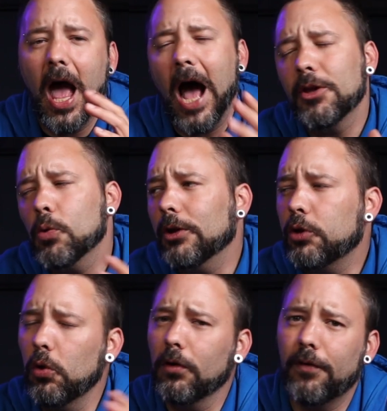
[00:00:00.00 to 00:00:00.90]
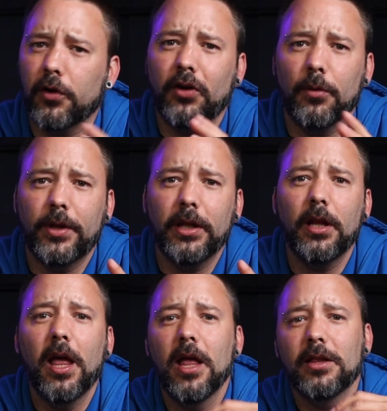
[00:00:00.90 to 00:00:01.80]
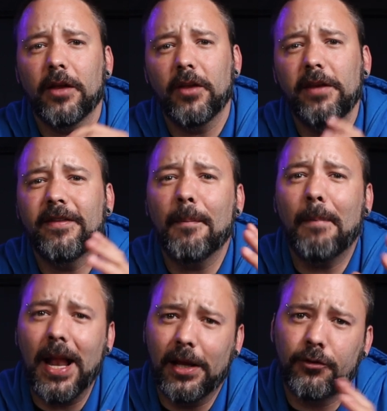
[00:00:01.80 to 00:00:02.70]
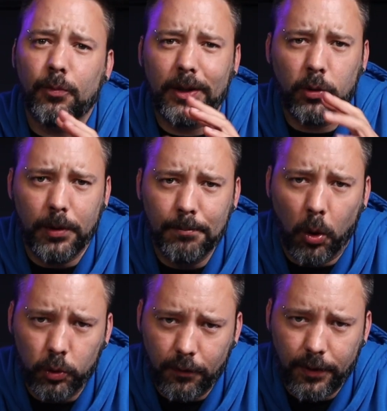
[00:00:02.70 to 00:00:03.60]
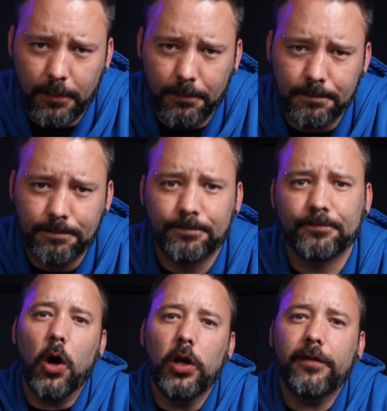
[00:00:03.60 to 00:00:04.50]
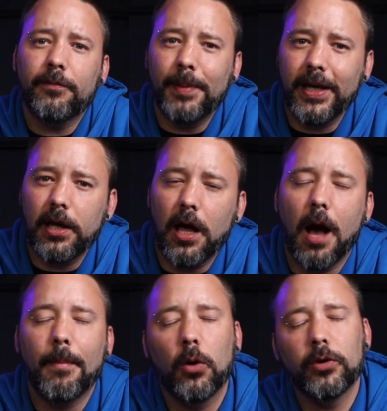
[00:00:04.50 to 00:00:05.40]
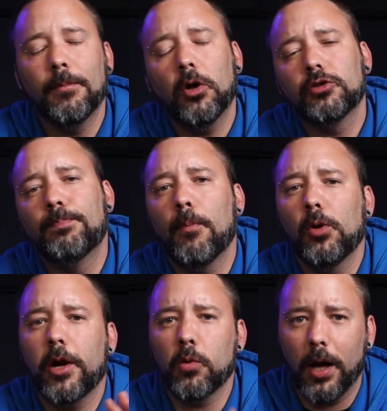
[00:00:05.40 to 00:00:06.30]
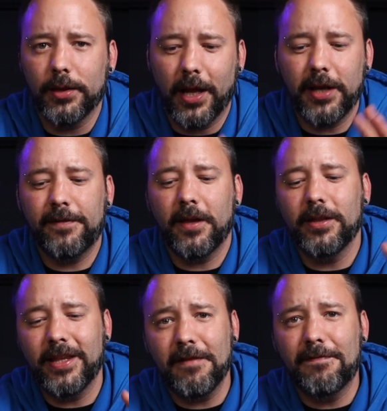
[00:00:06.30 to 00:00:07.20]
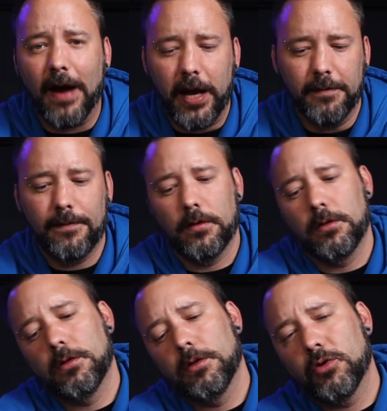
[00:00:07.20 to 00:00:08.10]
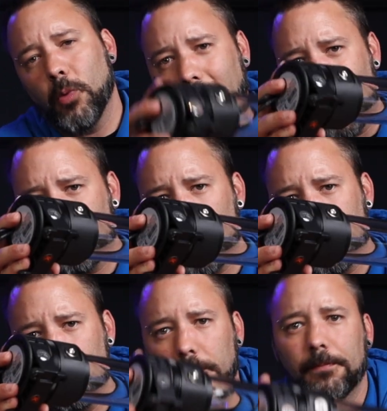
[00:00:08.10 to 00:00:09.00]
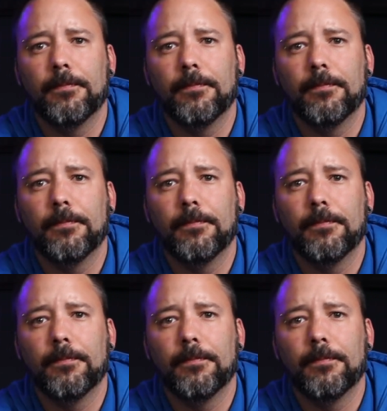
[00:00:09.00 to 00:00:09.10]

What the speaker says: And you want to look for something that there is a balance between both of them. Now let's speak about the most popular one, that is the D5, what I have right here.